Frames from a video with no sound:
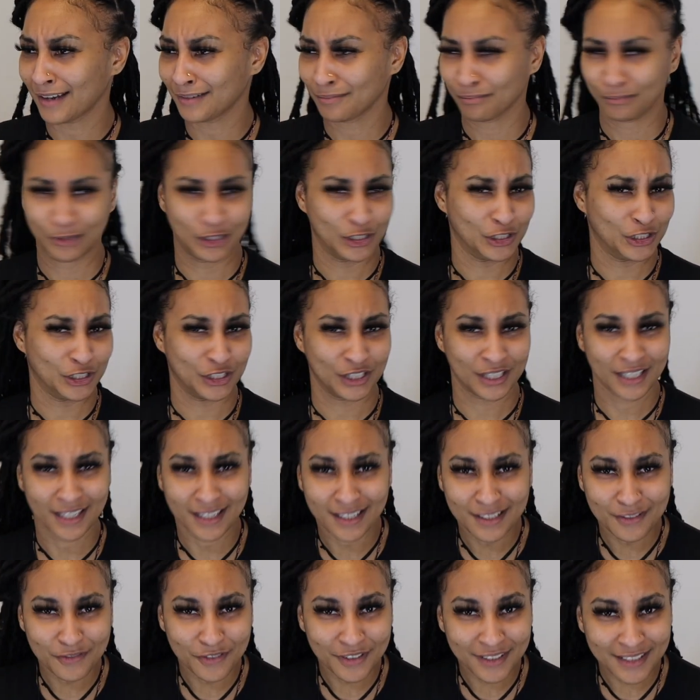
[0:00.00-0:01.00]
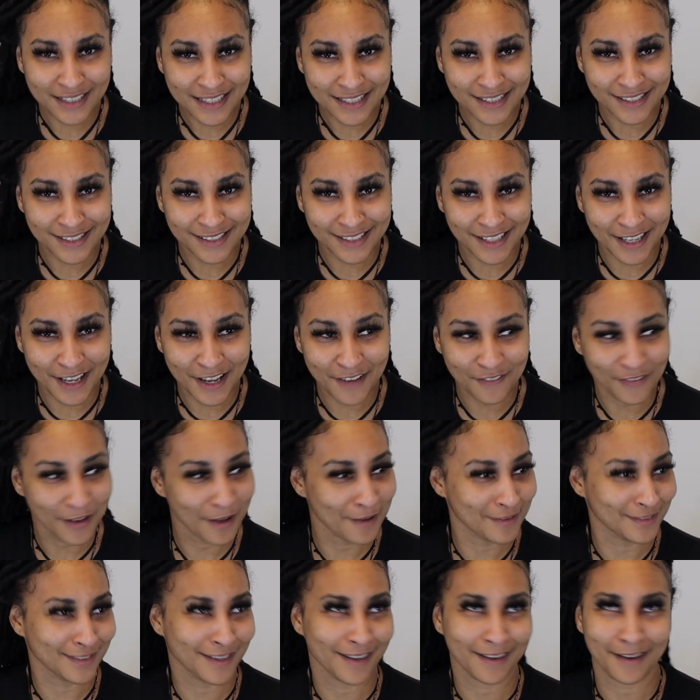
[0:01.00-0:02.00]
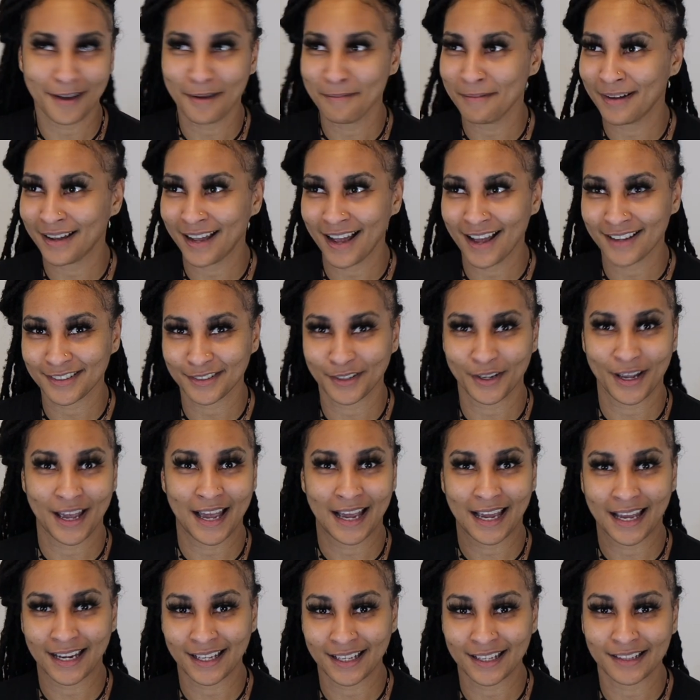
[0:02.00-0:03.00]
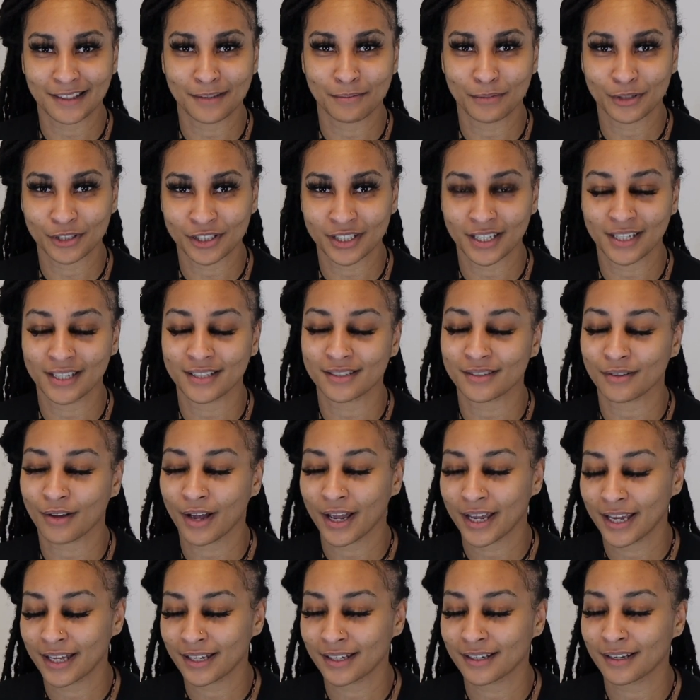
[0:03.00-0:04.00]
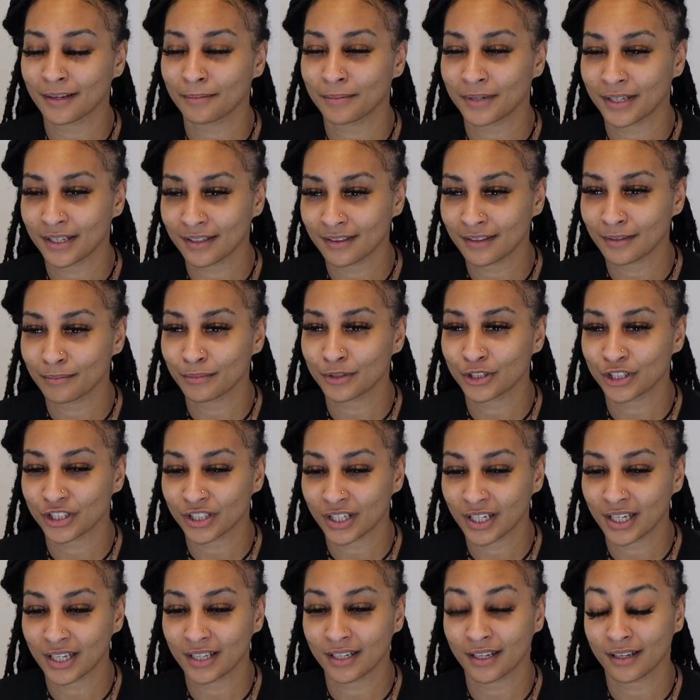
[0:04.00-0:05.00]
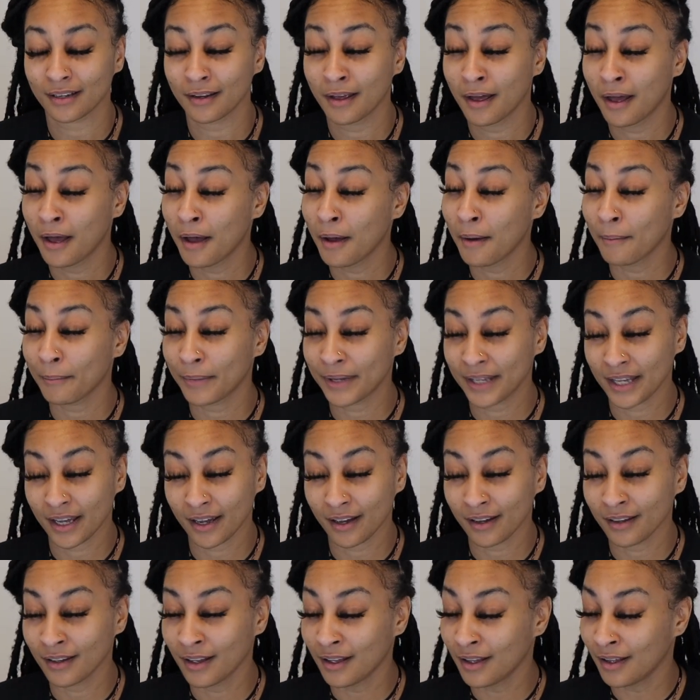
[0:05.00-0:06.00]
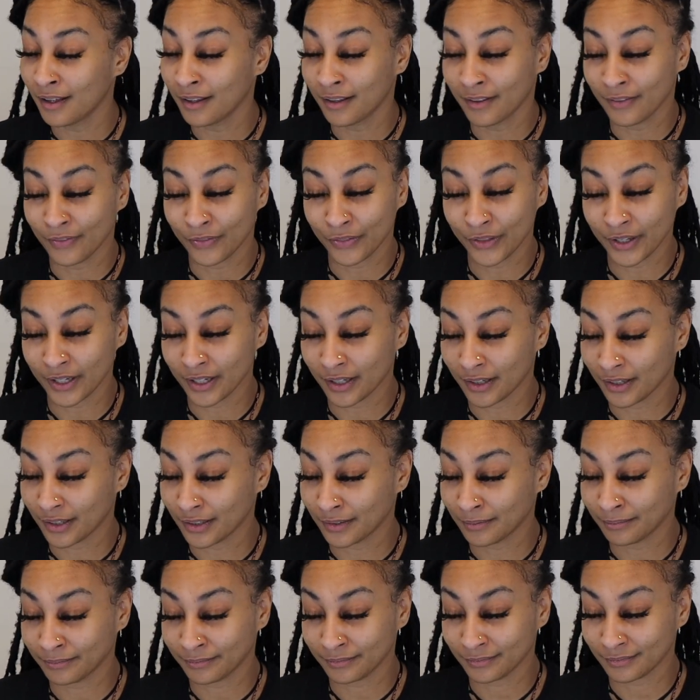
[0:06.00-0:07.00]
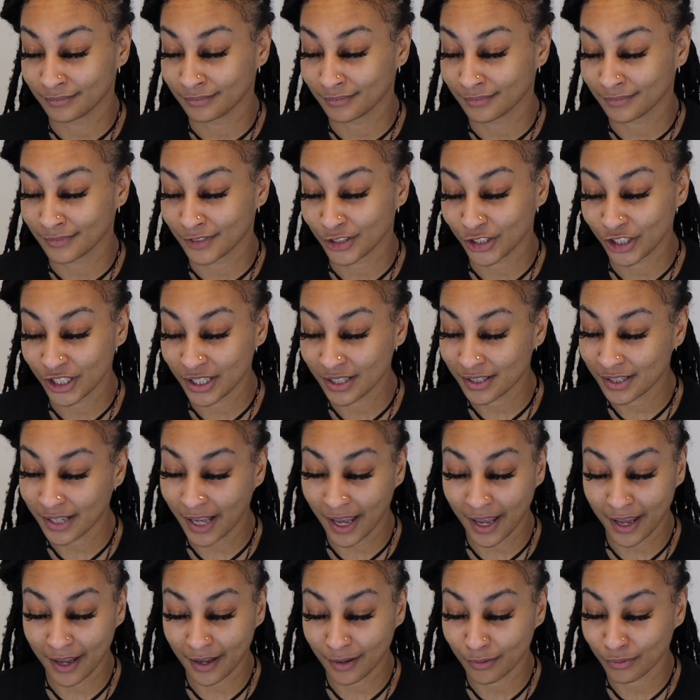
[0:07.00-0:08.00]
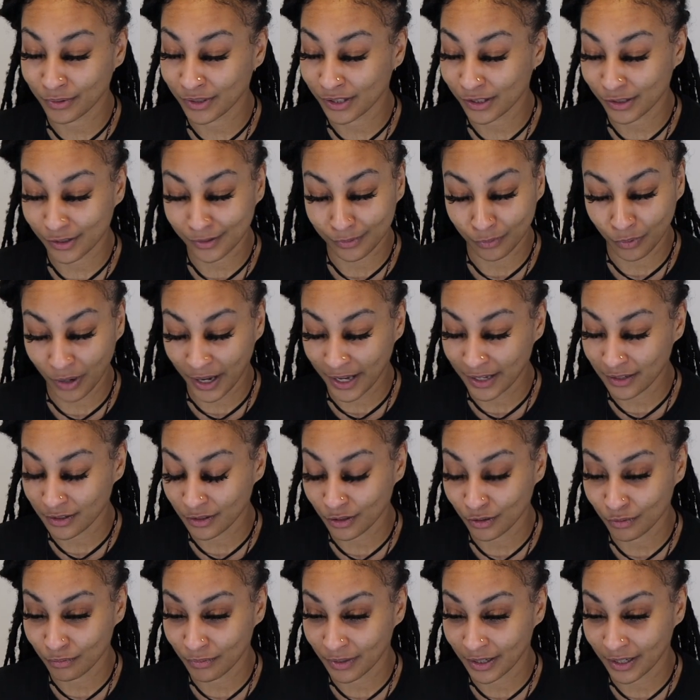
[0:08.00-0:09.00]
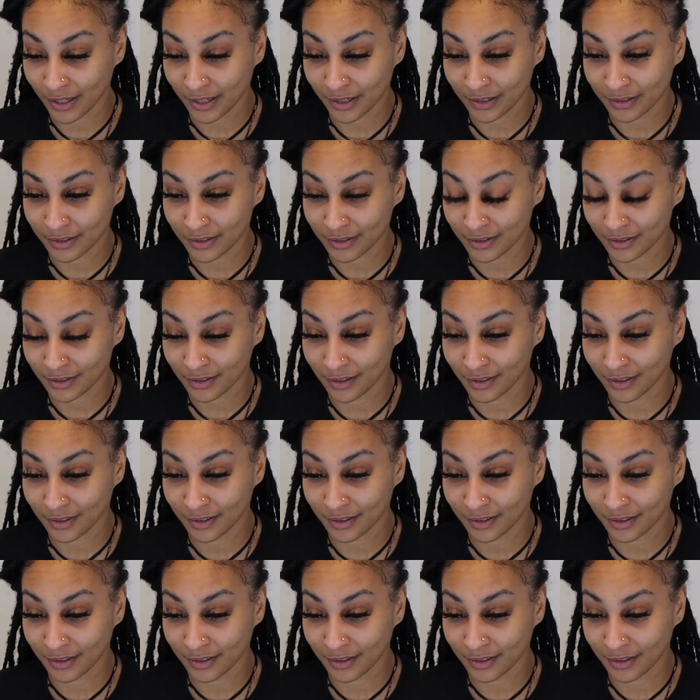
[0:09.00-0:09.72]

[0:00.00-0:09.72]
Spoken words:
machines for this stuff. I was like, oh my gosh, okay, I gotta get the machine. So I ended up getting the machine, but yeah, cheesecake was way too much.